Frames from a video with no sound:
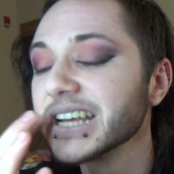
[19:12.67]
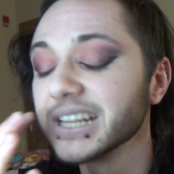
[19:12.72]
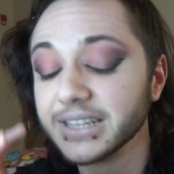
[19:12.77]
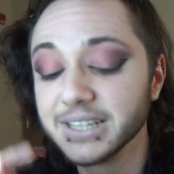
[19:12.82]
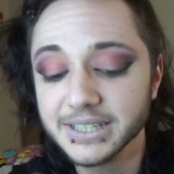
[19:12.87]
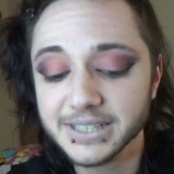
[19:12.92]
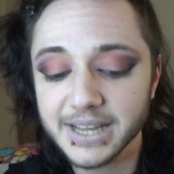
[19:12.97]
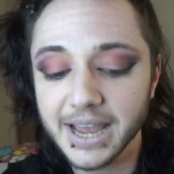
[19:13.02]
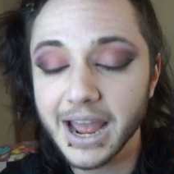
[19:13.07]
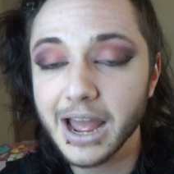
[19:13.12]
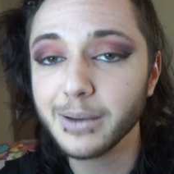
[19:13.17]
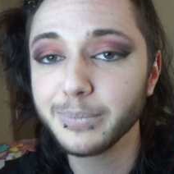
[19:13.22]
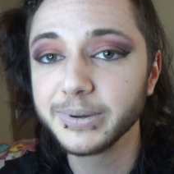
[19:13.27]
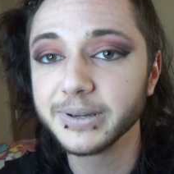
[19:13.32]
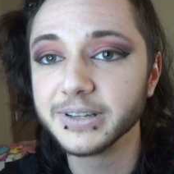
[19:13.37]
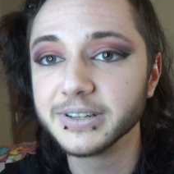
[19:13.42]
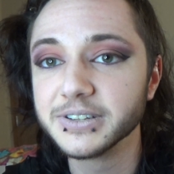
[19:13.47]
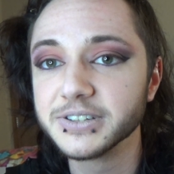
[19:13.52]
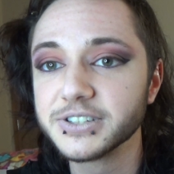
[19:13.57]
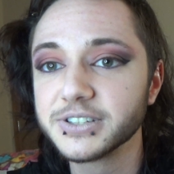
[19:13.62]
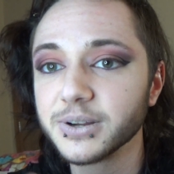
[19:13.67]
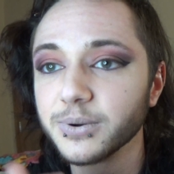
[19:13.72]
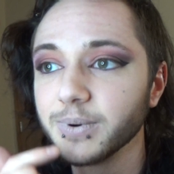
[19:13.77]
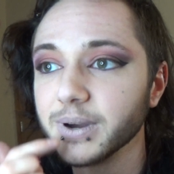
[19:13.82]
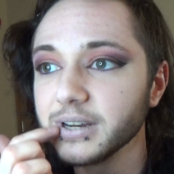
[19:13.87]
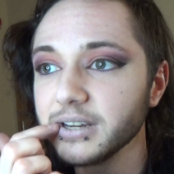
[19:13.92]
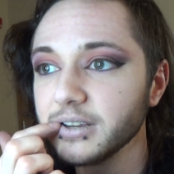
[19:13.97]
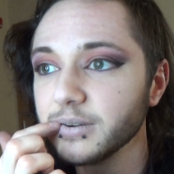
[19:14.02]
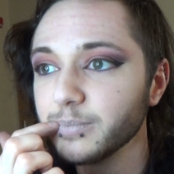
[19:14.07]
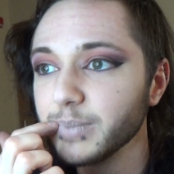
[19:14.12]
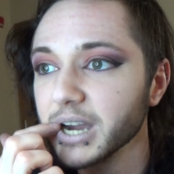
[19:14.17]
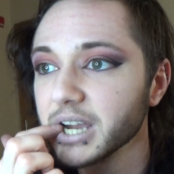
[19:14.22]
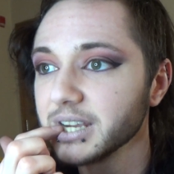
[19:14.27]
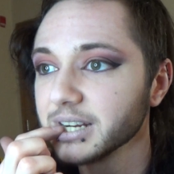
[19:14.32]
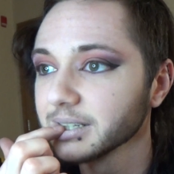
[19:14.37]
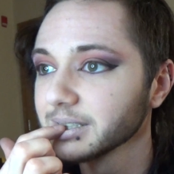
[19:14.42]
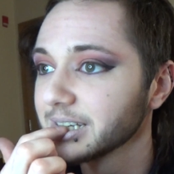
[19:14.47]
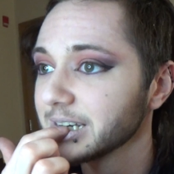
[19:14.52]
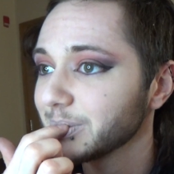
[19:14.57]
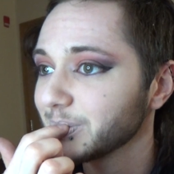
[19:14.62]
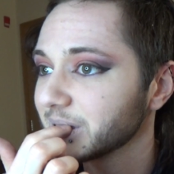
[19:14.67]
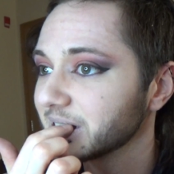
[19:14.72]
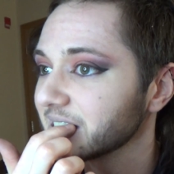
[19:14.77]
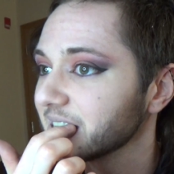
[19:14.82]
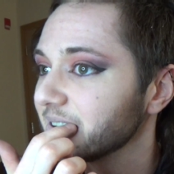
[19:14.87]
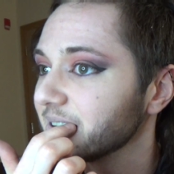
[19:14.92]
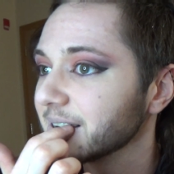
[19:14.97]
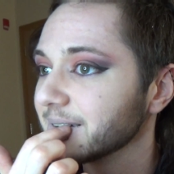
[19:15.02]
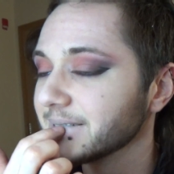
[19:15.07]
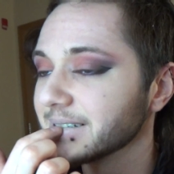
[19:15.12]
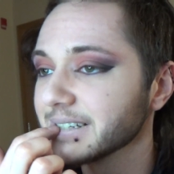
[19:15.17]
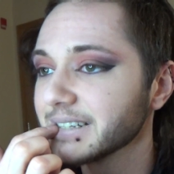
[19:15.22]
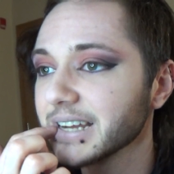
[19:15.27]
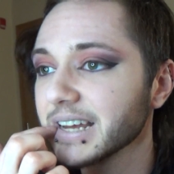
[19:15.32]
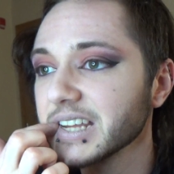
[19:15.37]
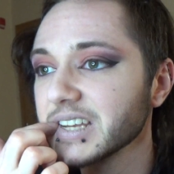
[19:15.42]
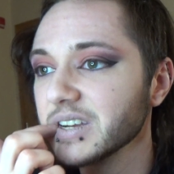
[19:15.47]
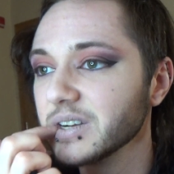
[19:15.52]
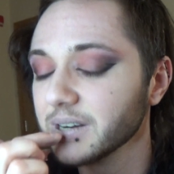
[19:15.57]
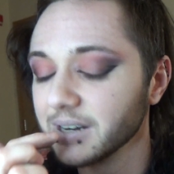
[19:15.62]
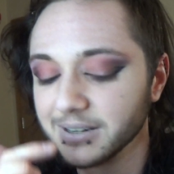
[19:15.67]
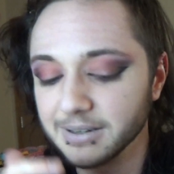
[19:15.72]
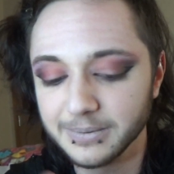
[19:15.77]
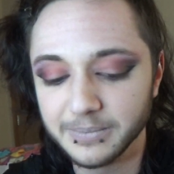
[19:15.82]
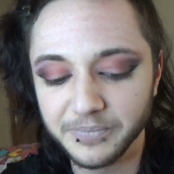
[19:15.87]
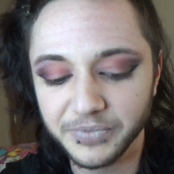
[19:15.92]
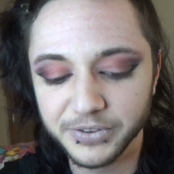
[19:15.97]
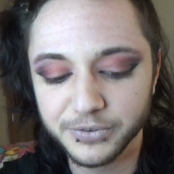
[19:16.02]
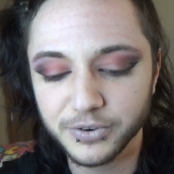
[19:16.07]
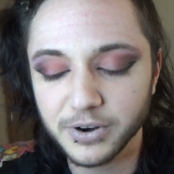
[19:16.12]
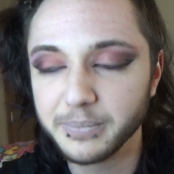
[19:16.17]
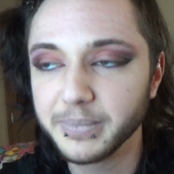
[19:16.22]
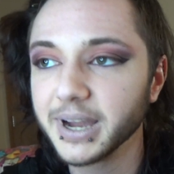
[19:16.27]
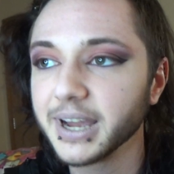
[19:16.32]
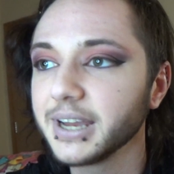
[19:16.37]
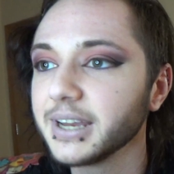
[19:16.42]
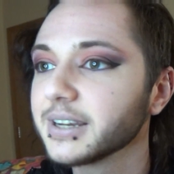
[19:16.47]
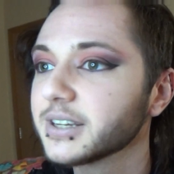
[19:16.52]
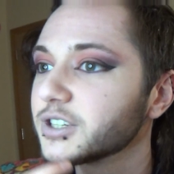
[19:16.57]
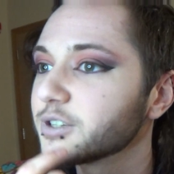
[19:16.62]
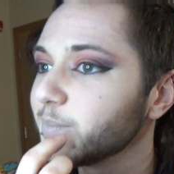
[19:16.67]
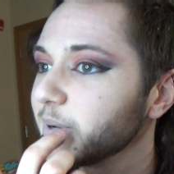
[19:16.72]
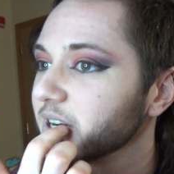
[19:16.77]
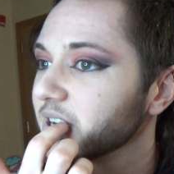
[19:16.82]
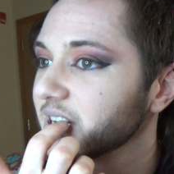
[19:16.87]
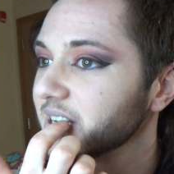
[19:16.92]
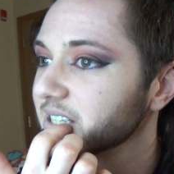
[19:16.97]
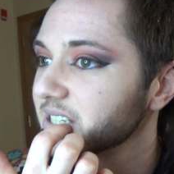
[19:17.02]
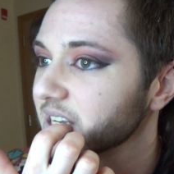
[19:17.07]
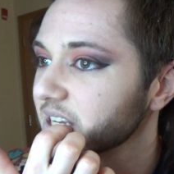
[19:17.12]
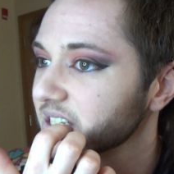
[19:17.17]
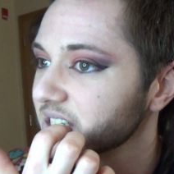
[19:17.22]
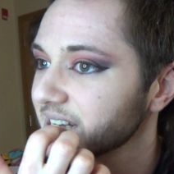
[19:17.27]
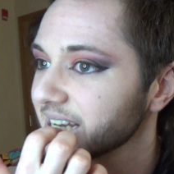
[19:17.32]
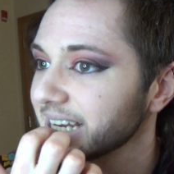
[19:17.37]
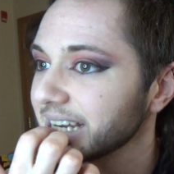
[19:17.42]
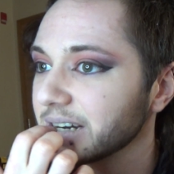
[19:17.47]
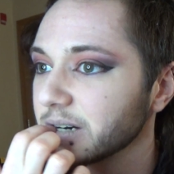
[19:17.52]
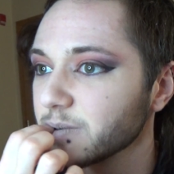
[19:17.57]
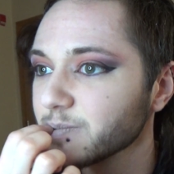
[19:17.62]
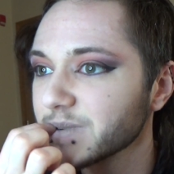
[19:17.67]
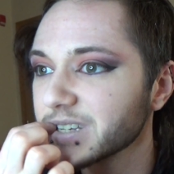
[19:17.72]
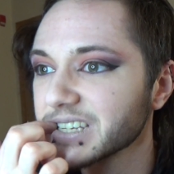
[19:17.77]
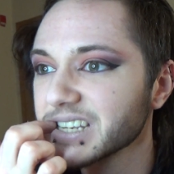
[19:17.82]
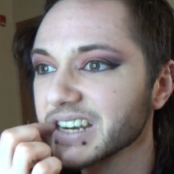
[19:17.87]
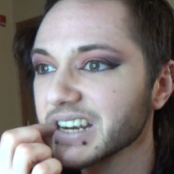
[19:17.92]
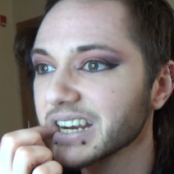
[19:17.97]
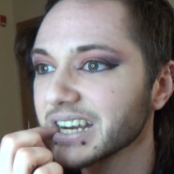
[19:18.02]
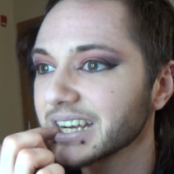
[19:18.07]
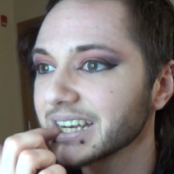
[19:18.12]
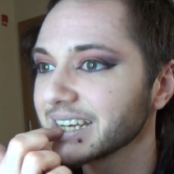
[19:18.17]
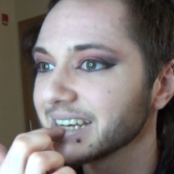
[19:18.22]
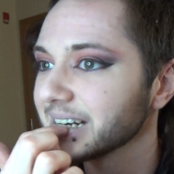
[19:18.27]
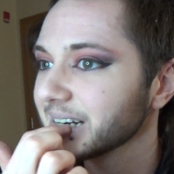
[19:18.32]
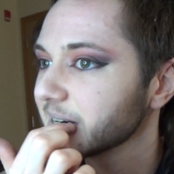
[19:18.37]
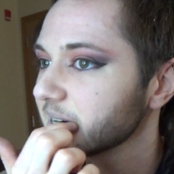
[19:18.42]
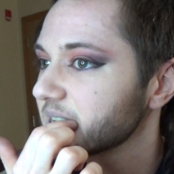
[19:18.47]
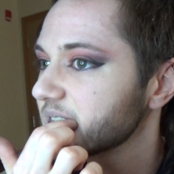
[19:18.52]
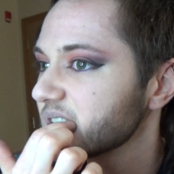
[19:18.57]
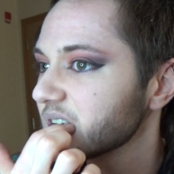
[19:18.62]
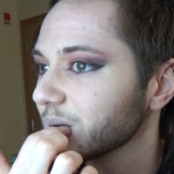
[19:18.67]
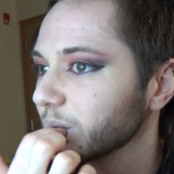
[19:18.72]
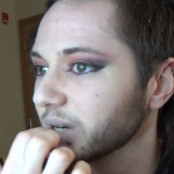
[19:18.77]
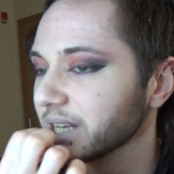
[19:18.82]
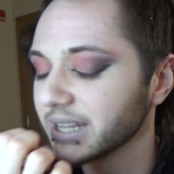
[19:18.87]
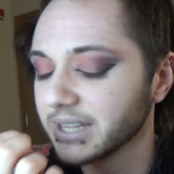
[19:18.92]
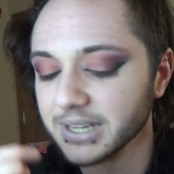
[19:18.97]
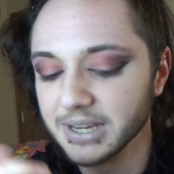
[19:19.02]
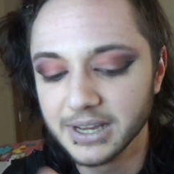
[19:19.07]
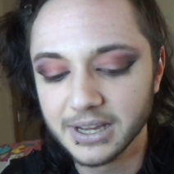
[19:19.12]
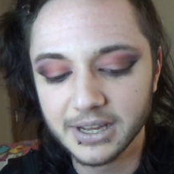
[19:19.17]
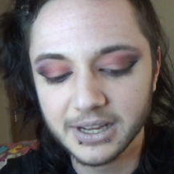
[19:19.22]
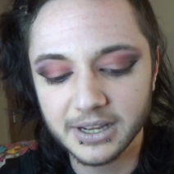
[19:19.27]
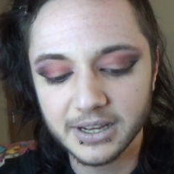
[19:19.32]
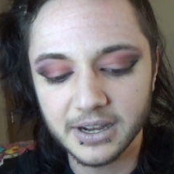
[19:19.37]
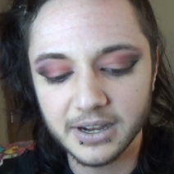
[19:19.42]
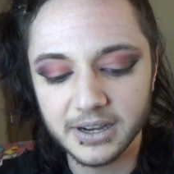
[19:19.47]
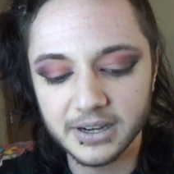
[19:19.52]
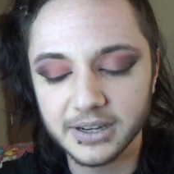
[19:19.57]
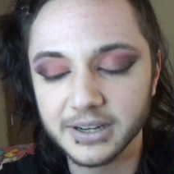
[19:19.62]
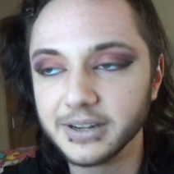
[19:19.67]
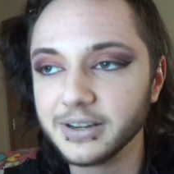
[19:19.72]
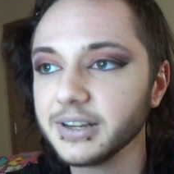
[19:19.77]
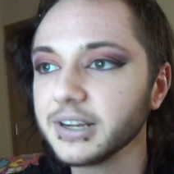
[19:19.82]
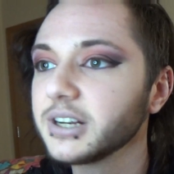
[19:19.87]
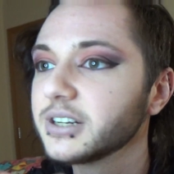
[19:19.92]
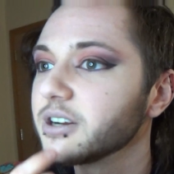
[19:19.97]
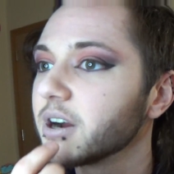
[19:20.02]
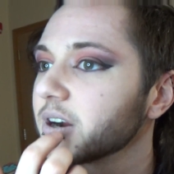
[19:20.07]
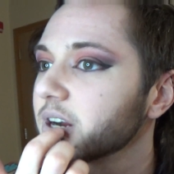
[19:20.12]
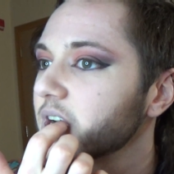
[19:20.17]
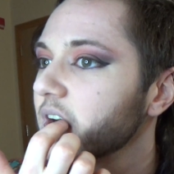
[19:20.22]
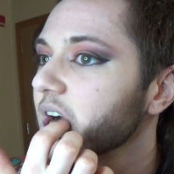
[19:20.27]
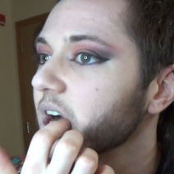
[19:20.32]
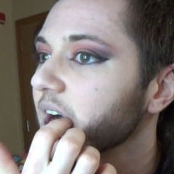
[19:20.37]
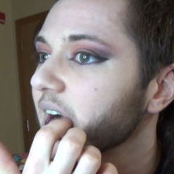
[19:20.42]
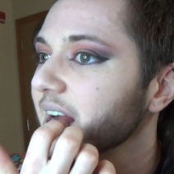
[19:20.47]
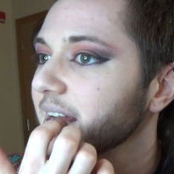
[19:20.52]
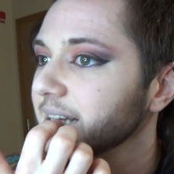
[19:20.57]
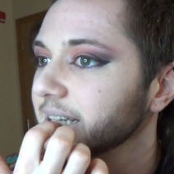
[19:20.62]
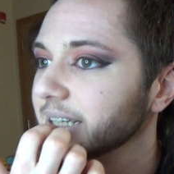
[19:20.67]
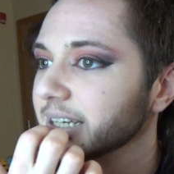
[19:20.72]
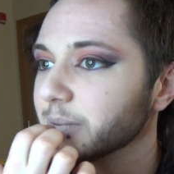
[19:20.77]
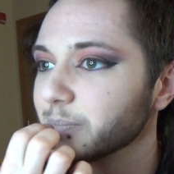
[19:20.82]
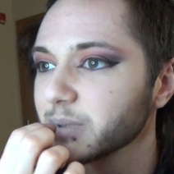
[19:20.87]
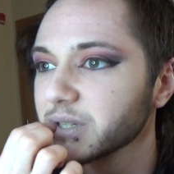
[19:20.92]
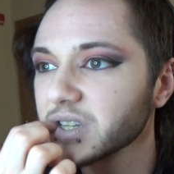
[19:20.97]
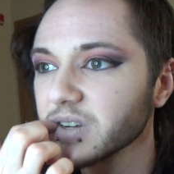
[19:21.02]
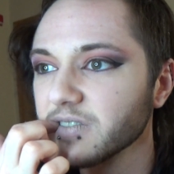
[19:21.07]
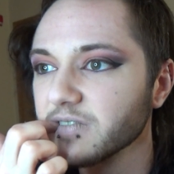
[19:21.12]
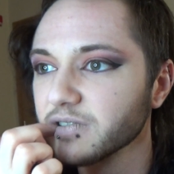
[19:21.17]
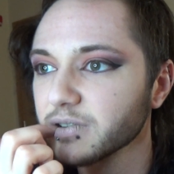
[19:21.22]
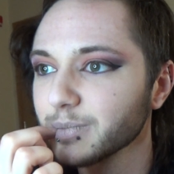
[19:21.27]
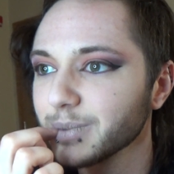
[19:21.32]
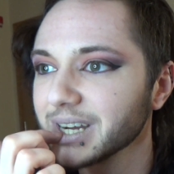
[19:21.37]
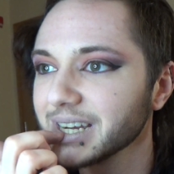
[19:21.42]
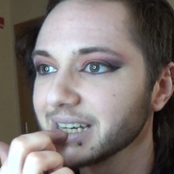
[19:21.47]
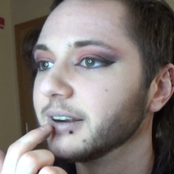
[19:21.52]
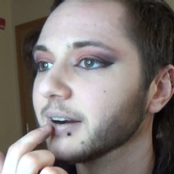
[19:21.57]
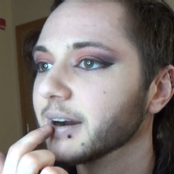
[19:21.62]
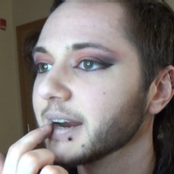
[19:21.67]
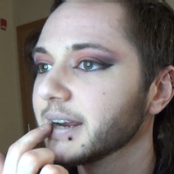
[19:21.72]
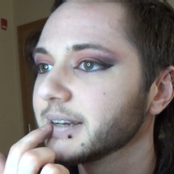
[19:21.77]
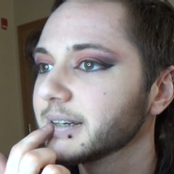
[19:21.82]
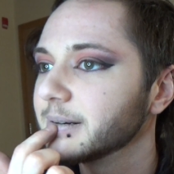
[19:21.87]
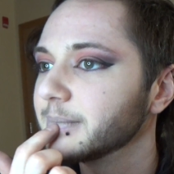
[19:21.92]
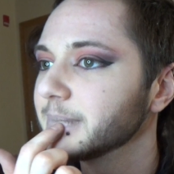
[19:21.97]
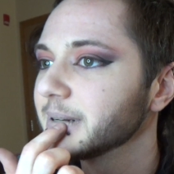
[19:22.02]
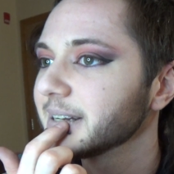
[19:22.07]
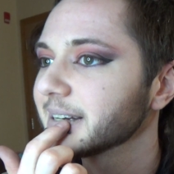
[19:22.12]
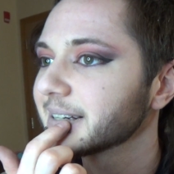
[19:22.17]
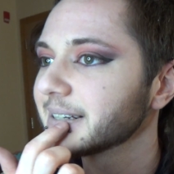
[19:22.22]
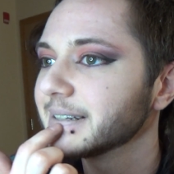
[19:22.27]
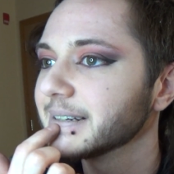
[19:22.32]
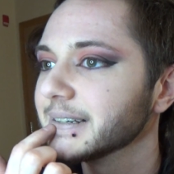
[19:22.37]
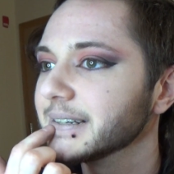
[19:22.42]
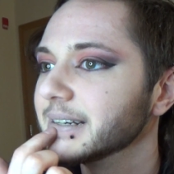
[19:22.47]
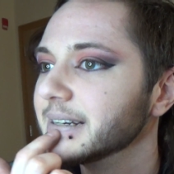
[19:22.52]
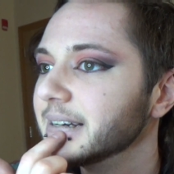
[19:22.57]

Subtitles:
This happens when you bite your lips though, I will tell you, from my experience as a Homestuck character with dark gray lips over my gray complexion,